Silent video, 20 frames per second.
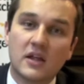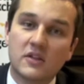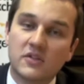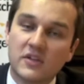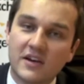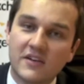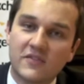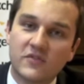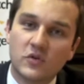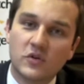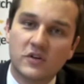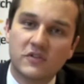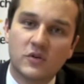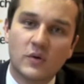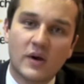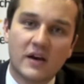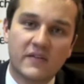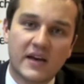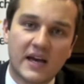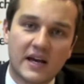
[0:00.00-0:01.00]
Therefore, if
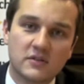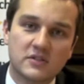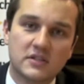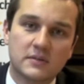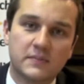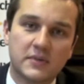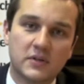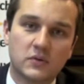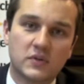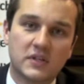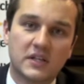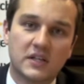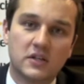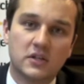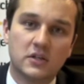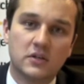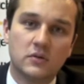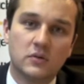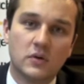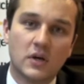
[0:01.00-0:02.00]
you have housing built near
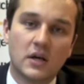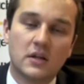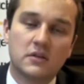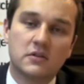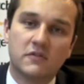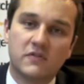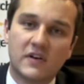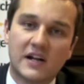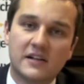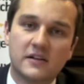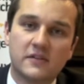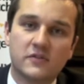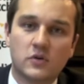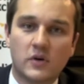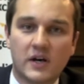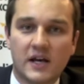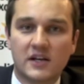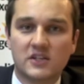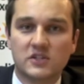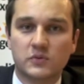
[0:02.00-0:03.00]
you, the value of
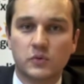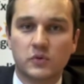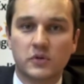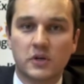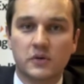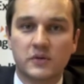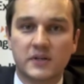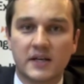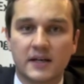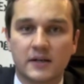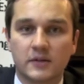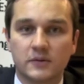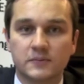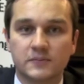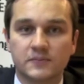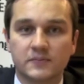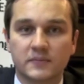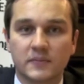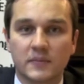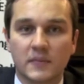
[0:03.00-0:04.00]
your house will go down.